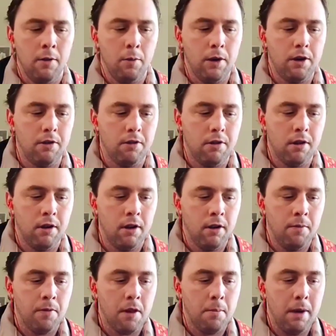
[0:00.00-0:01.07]
which is
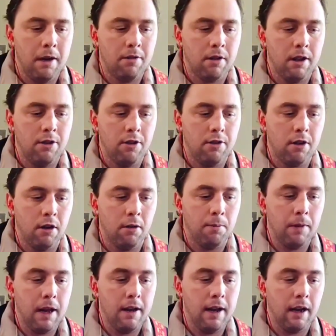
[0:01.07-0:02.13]
basically just your
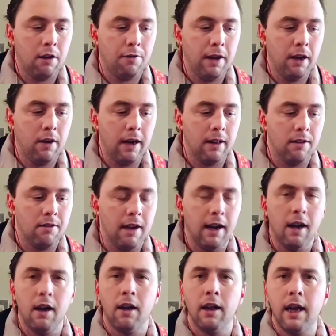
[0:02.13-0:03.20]
index finger at the
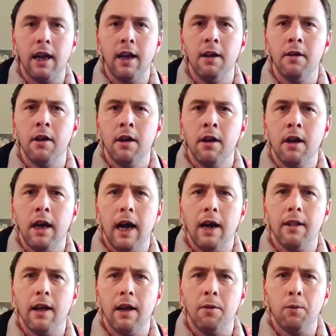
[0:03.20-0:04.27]
second on the E,
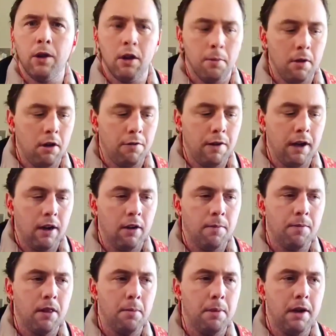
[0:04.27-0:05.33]
and then with your middle
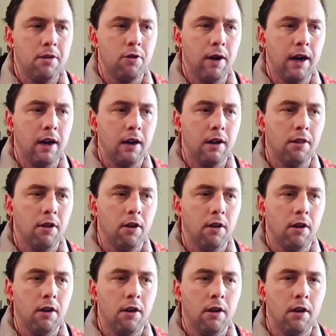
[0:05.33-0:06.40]
finger, the B string on the
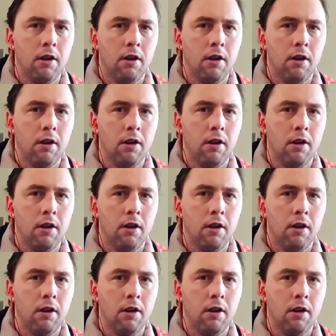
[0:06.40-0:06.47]
third.